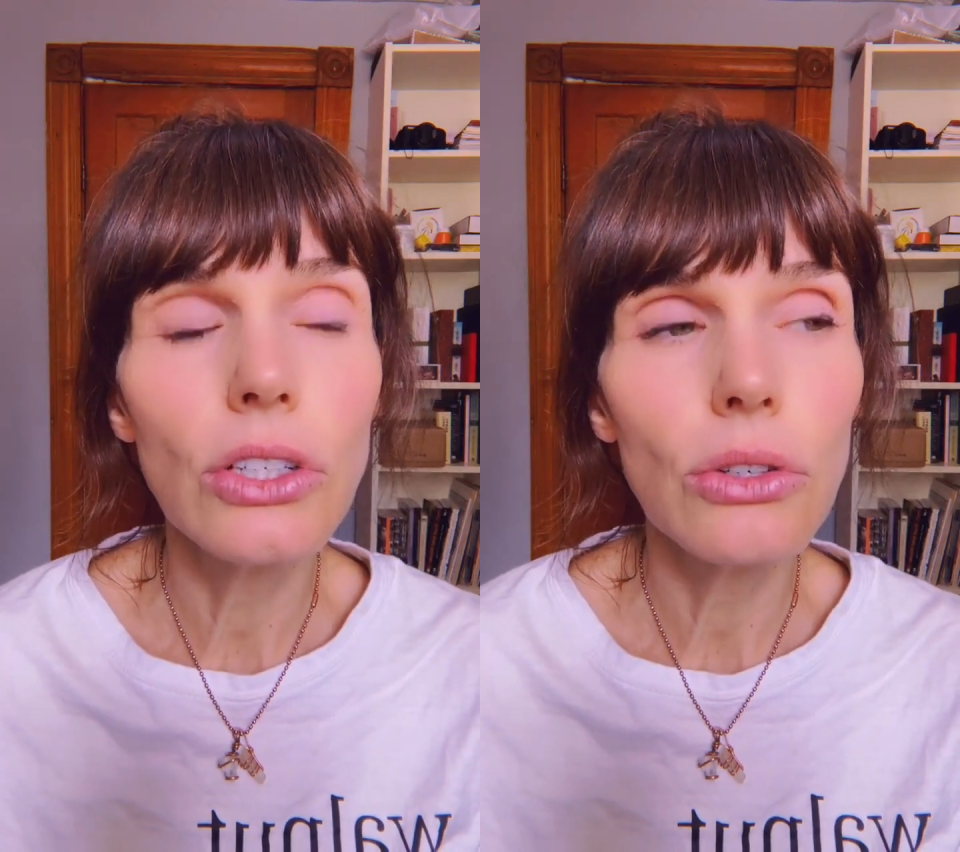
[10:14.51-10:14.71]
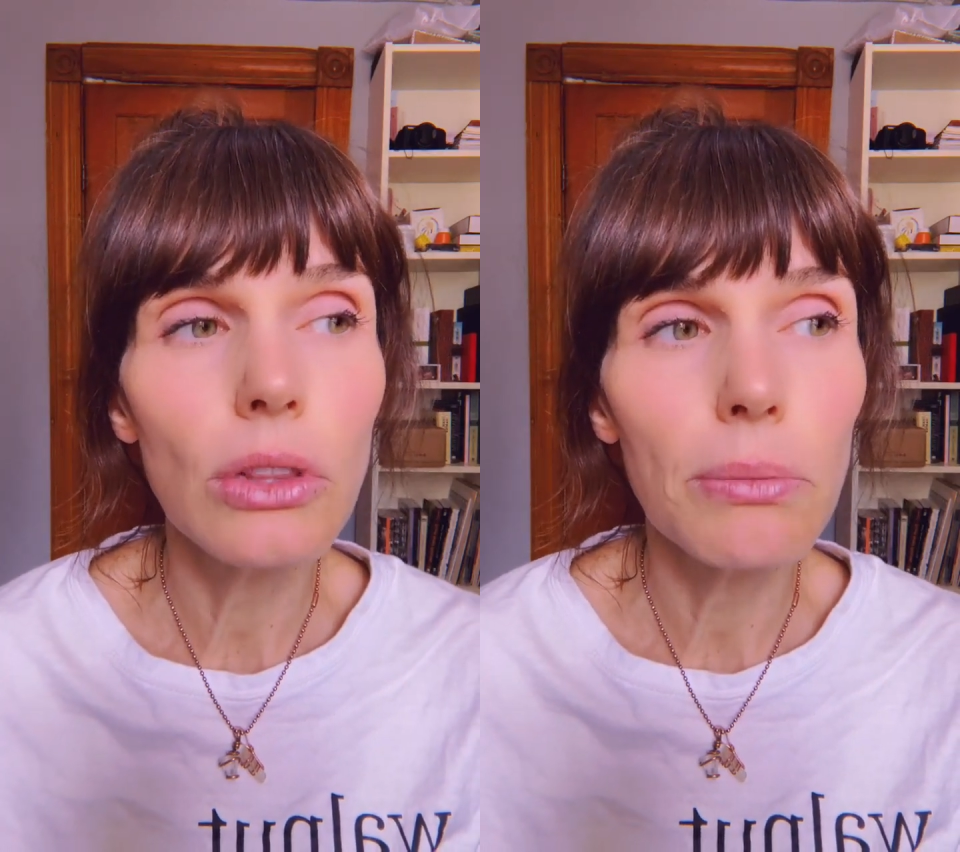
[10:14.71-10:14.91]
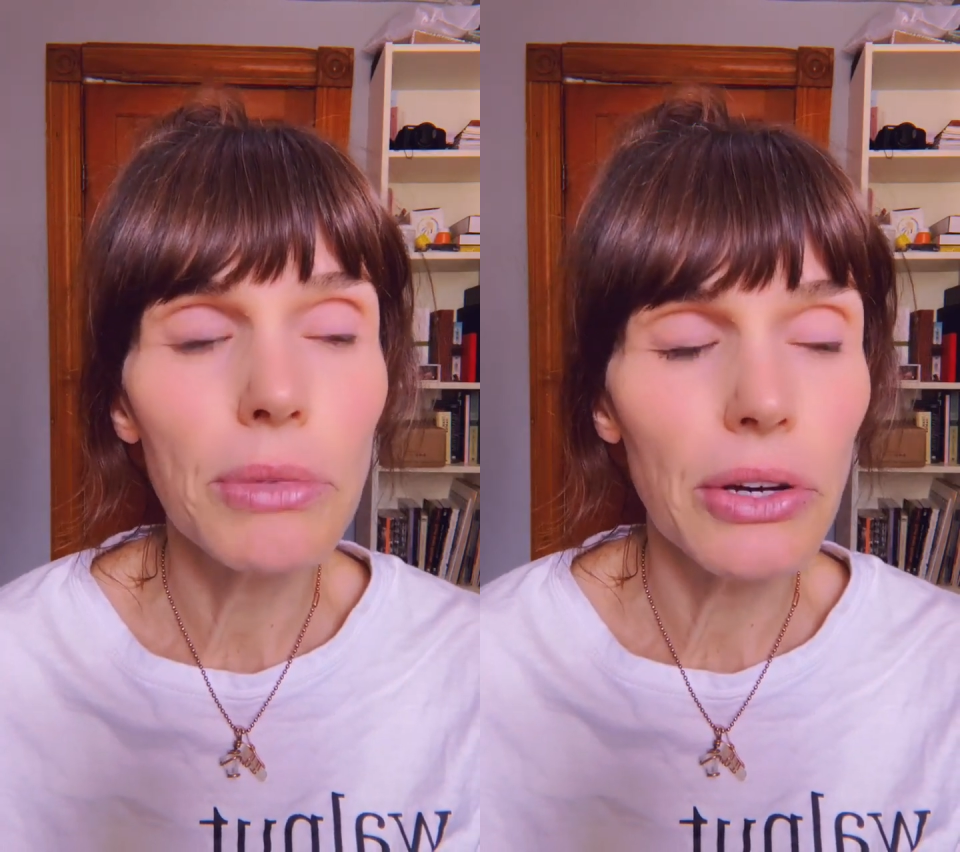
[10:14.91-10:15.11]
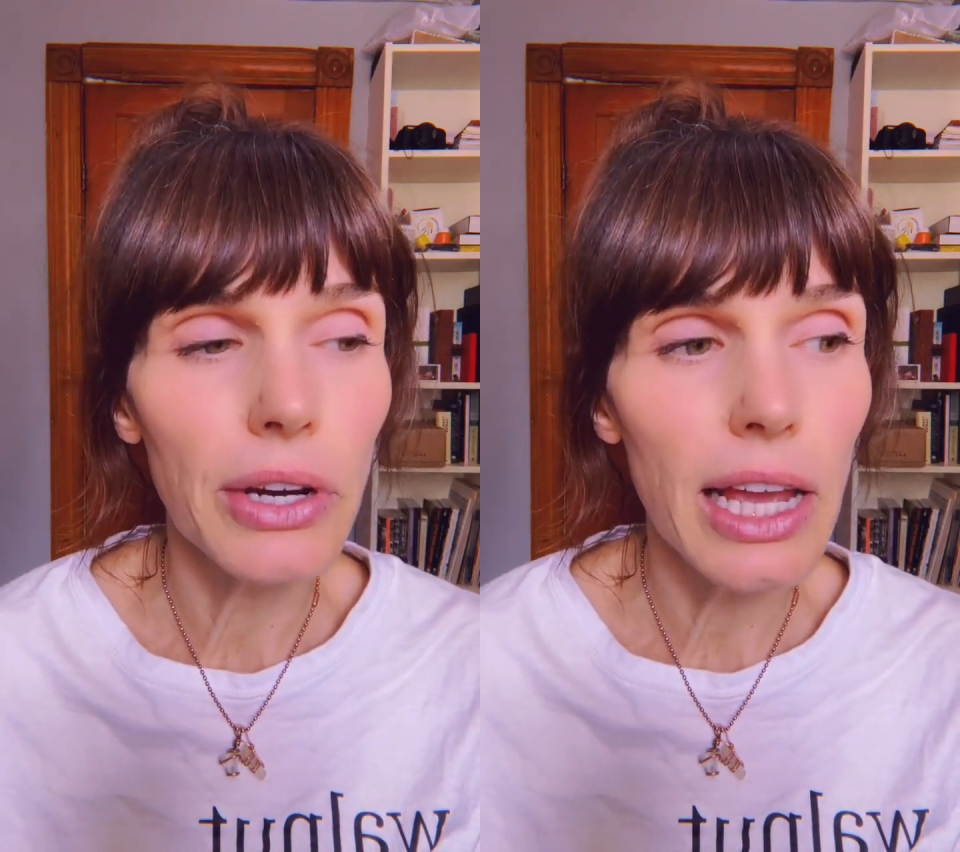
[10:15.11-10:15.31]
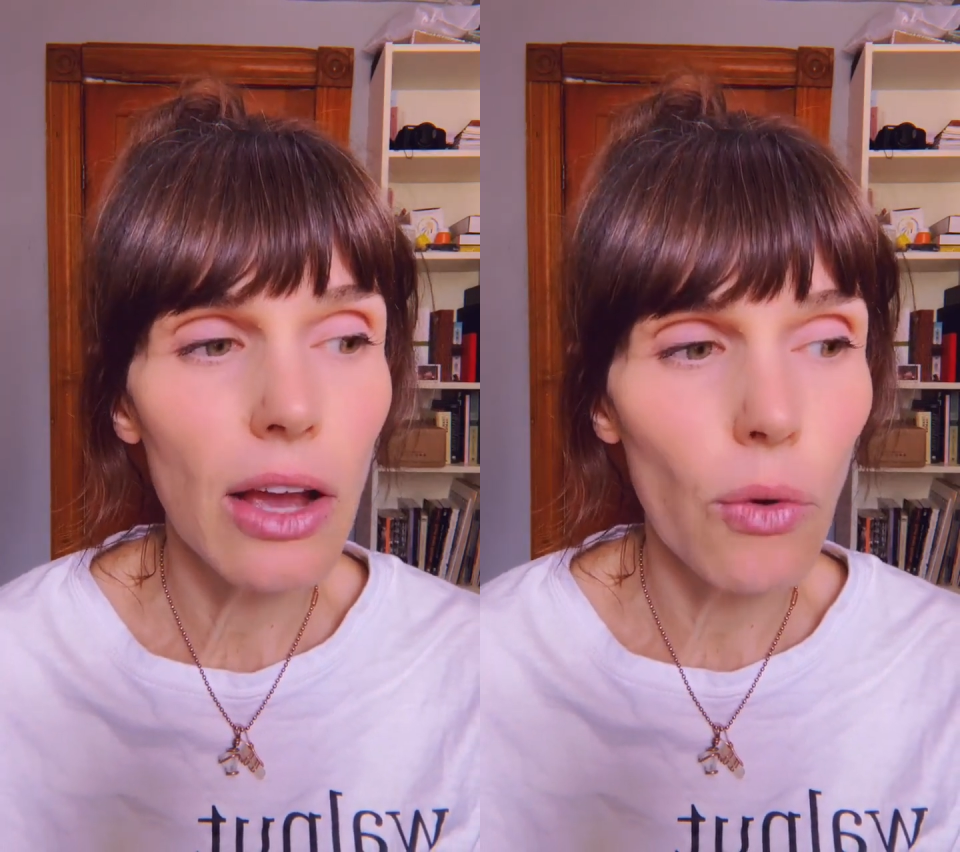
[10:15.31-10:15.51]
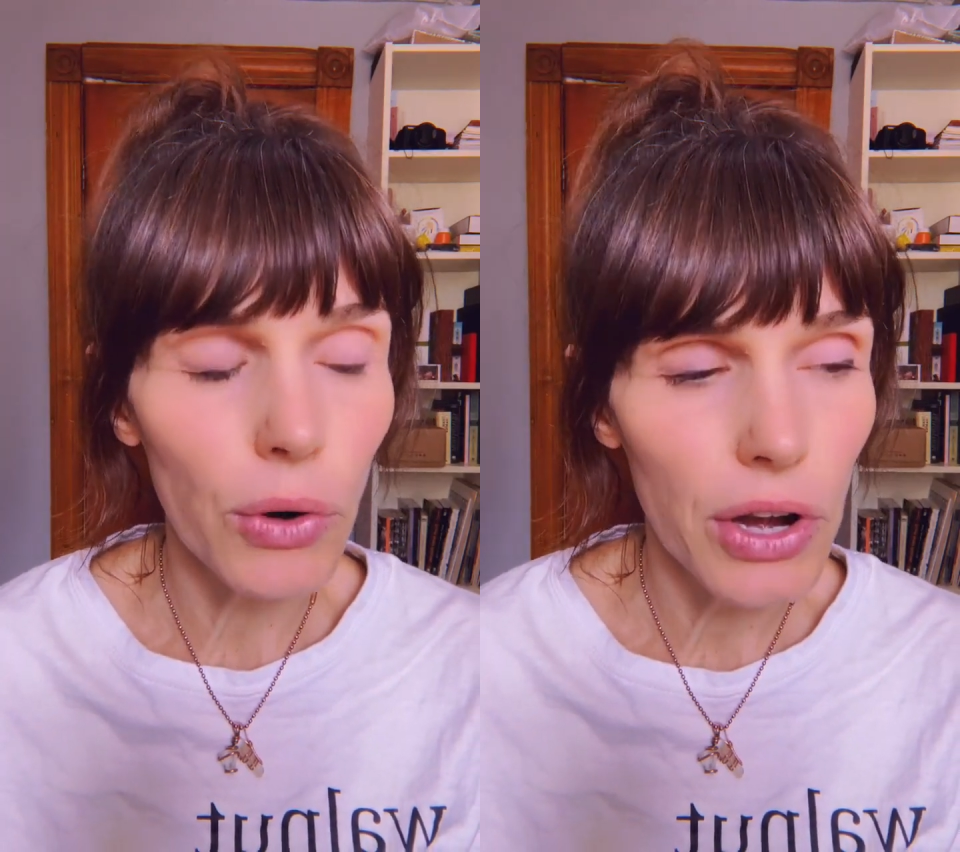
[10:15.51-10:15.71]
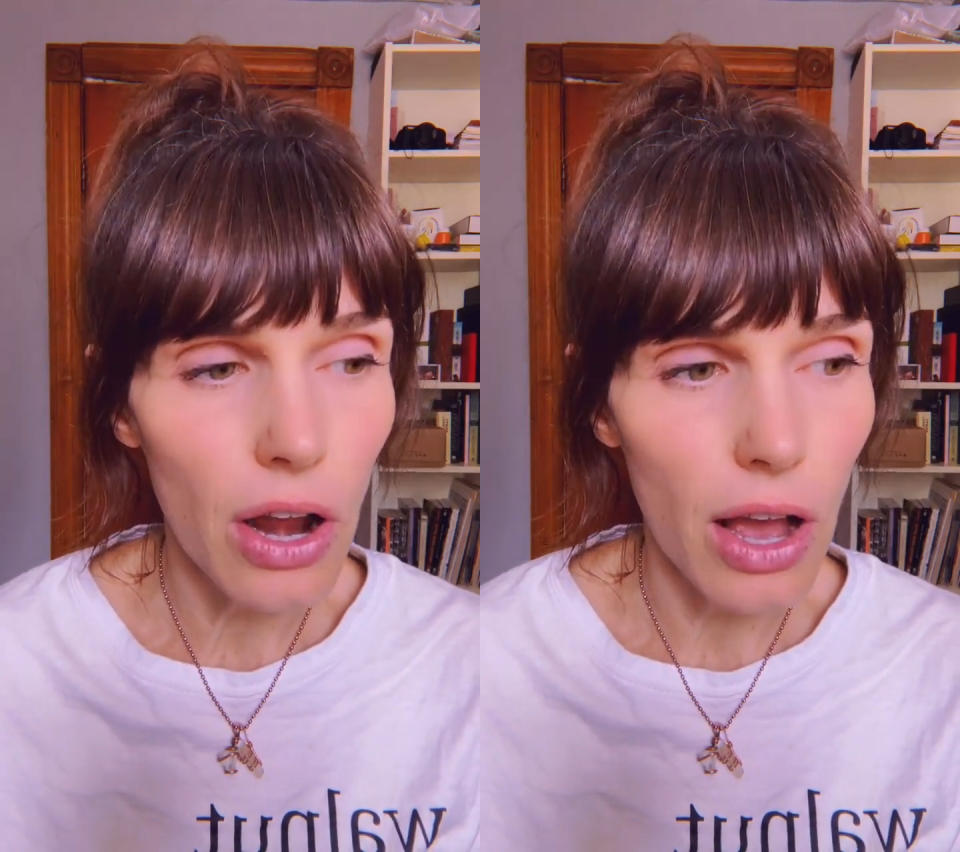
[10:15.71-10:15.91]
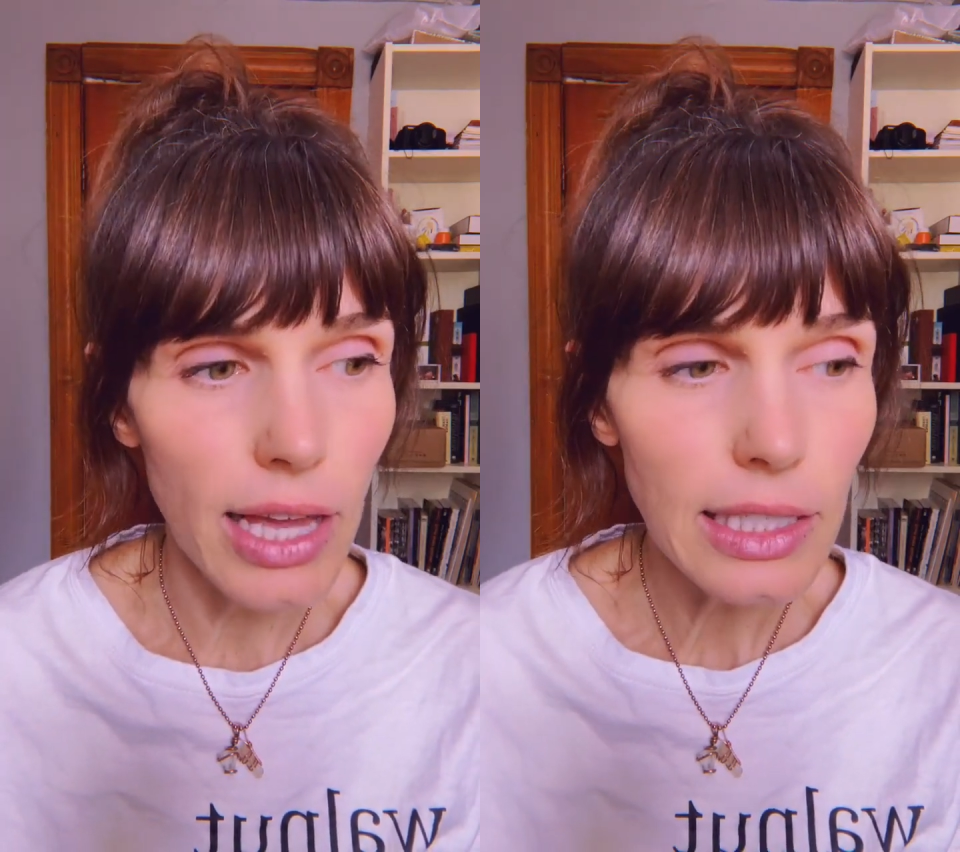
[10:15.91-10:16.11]
to Lemuria or
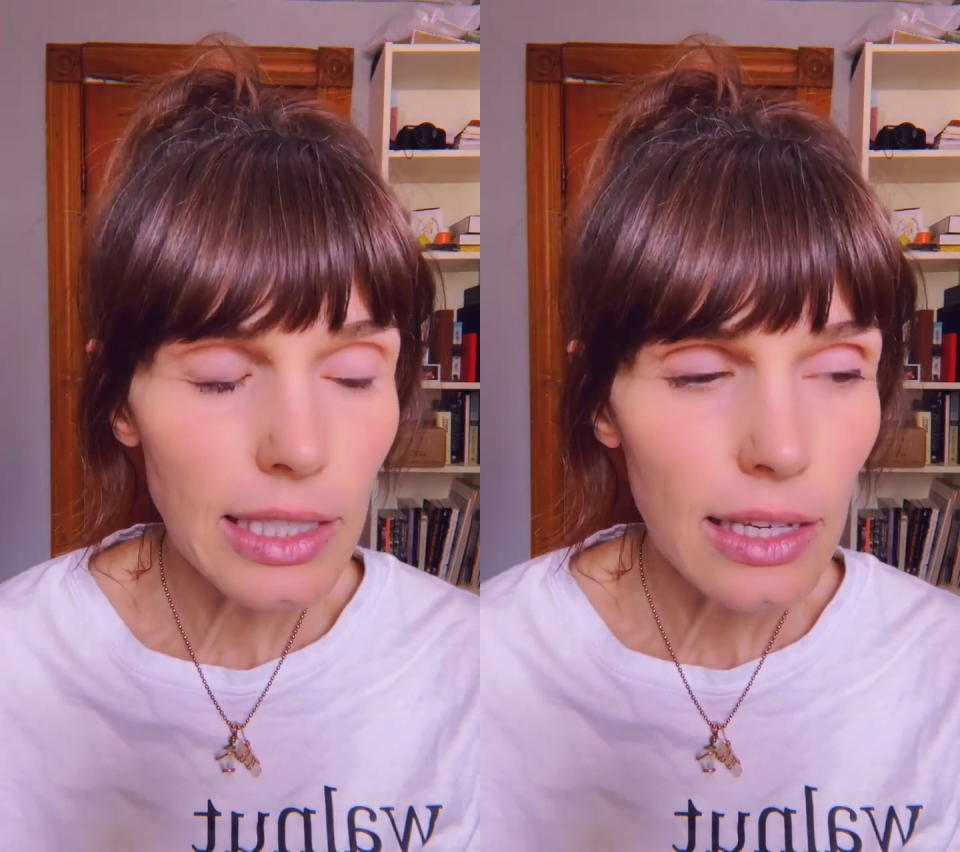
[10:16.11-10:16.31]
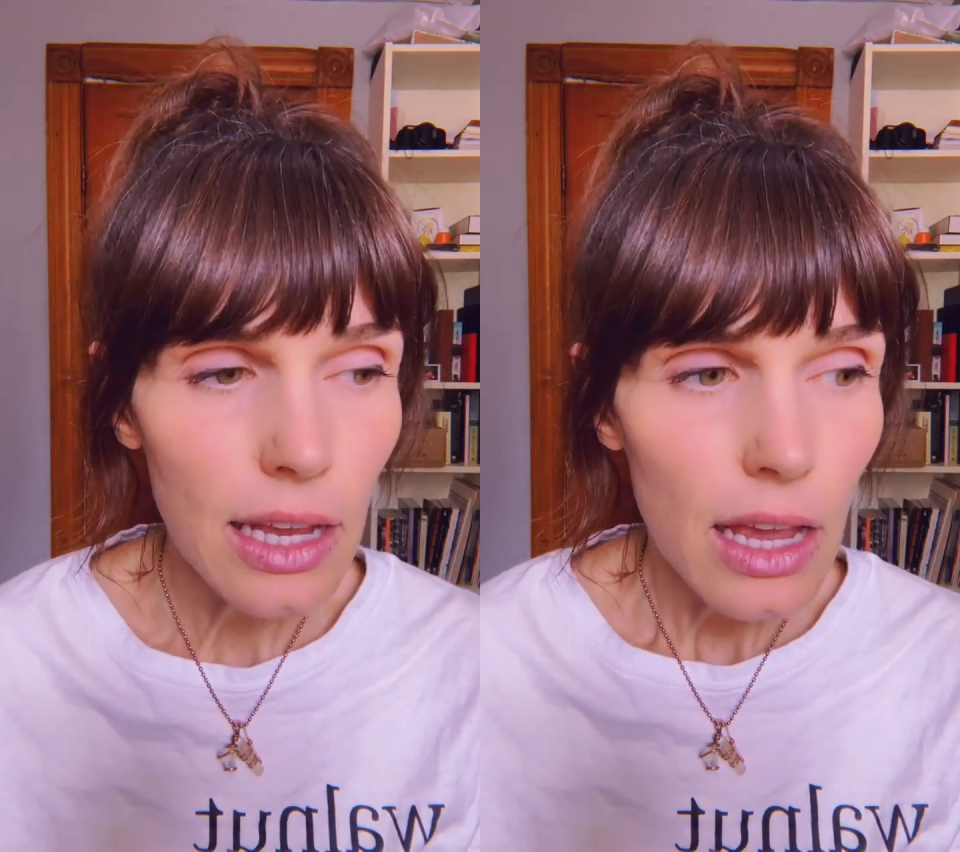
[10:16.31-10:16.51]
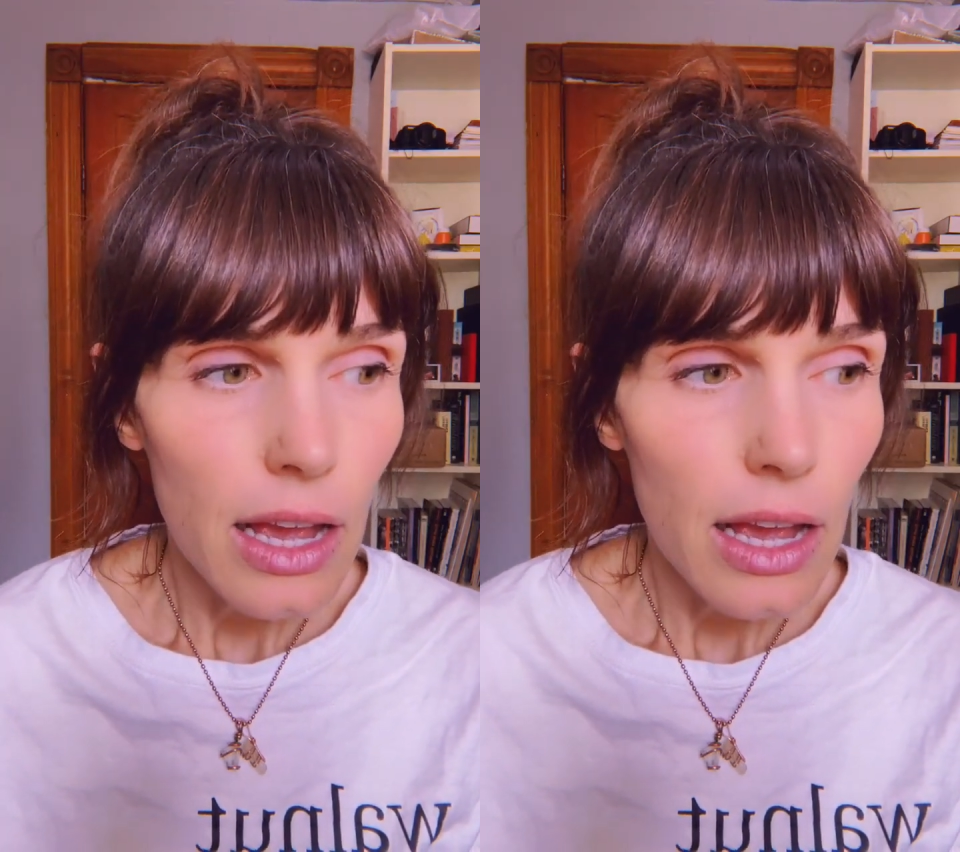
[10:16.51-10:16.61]
not,